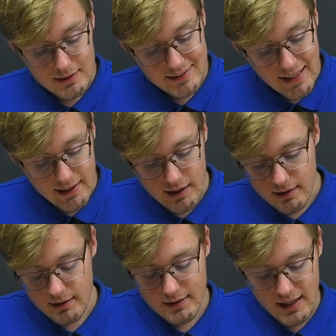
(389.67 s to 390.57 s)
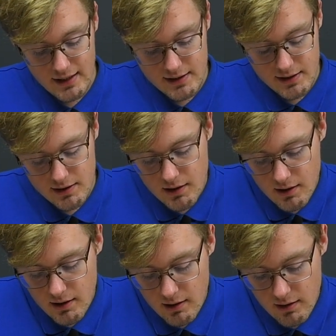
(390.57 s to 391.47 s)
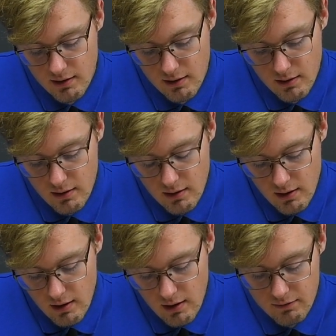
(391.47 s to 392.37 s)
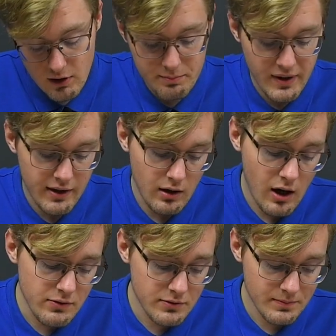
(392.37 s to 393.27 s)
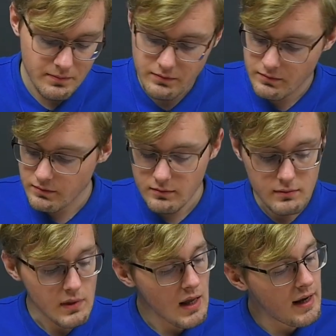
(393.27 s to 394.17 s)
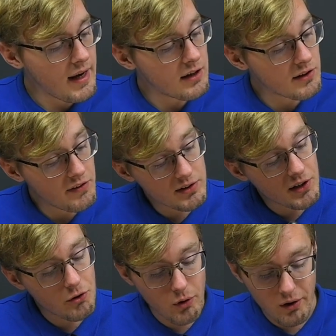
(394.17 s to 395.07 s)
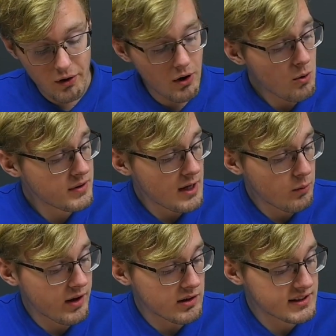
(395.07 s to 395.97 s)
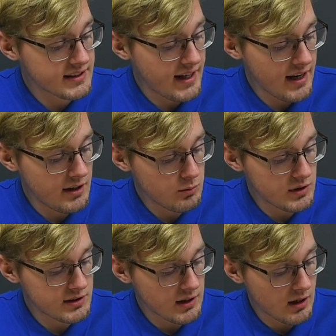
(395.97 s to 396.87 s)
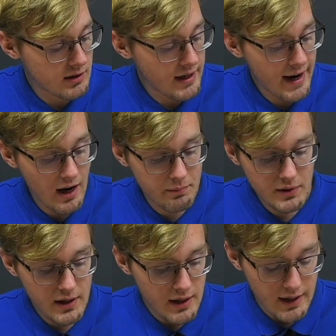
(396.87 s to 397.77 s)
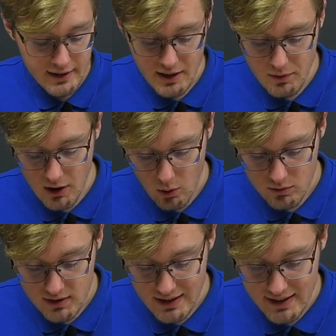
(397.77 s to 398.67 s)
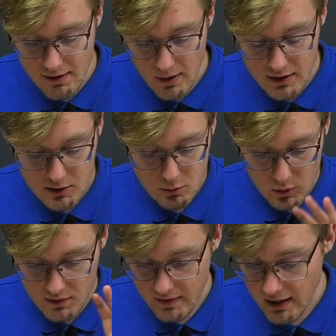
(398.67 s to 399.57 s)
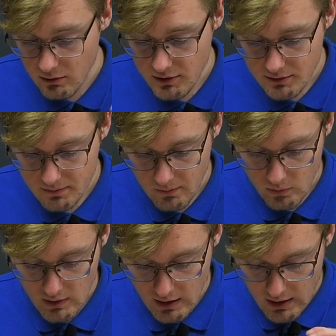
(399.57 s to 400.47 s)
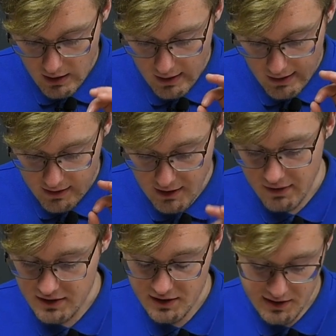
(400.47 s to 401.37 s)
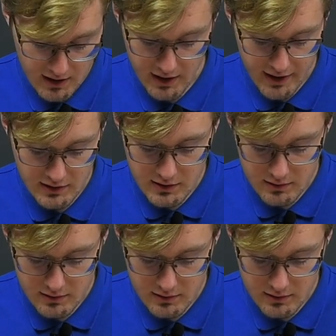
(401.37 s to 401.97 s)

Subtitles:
taking this front panel off, and revealing a QR code that we are scanning with our app. And there we go. The device was found. The device has started.